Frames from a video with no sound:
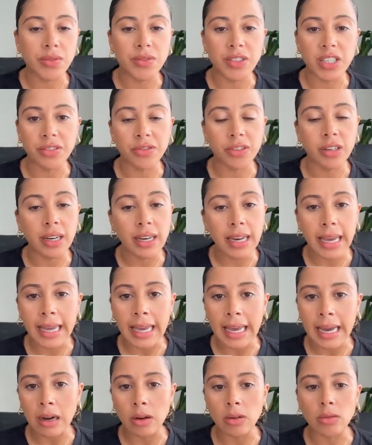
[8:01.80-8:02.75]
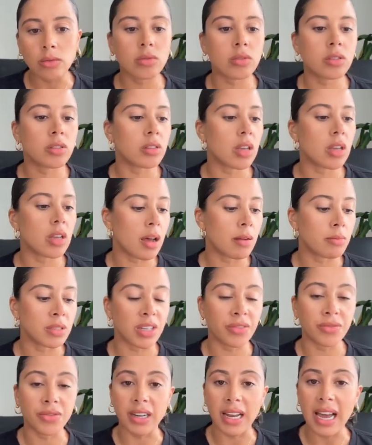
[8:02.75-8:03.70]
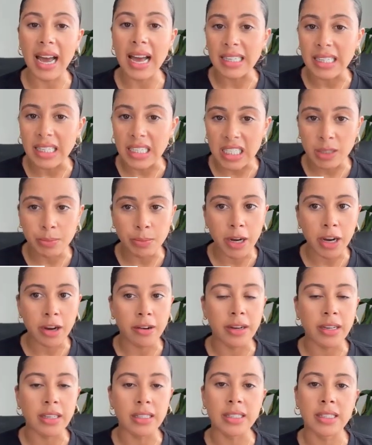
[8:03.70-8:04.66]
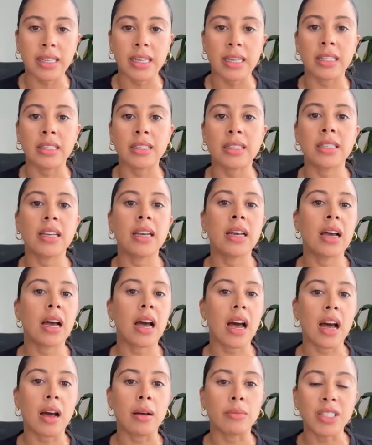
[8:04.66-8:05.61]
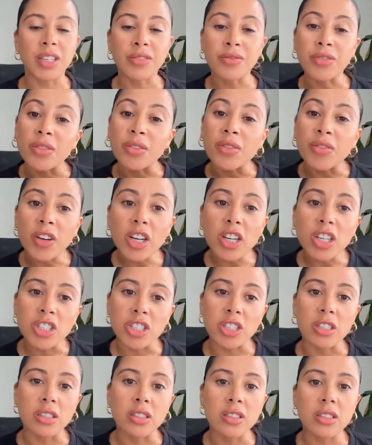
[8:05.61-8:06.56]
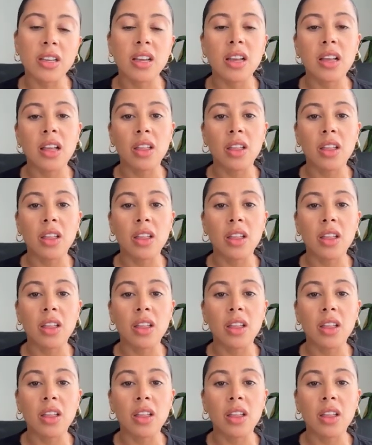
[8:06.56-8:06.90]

with different layouts, different ad experiences, different versions